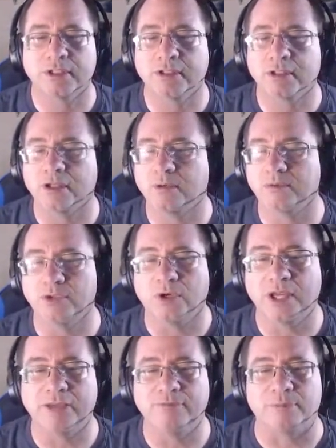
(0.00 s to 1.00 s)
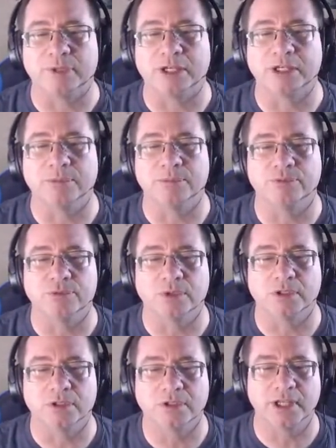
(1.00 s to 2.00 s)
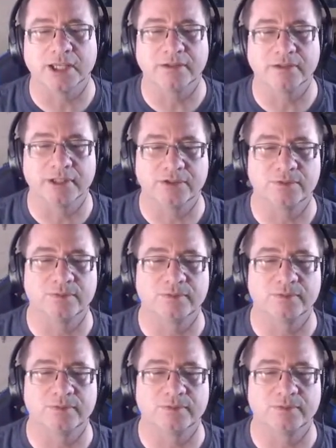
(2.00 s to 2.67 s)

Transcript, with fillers: oh no, I haven't been in here before. Okay, let's